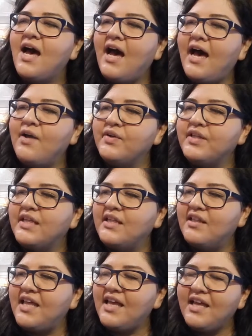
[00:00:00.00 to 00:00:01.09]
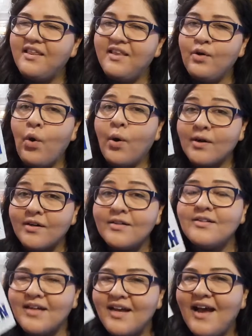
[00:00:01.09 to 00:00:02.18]
I really like the
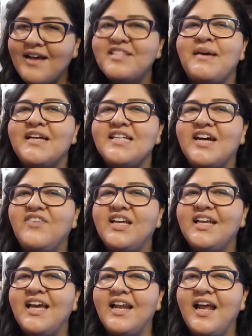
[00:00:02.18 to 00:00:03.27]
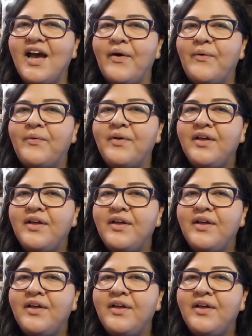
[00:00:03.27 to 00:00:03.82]
horror aspect of it and how